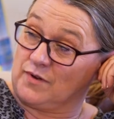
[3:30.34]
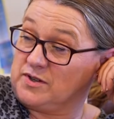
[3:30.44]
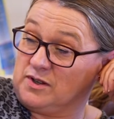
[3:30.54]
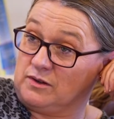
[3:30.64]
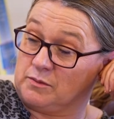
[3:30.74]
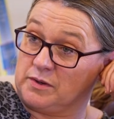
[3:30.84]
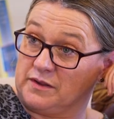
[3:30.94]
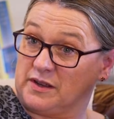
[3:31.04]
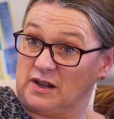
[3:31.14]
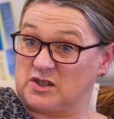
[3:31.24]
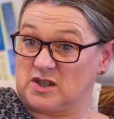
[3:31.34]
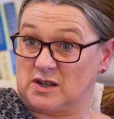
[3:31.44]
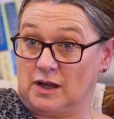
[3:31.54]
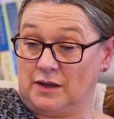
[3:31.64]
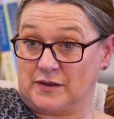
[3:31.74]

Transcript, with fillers: I do. I mean, I think that's just life.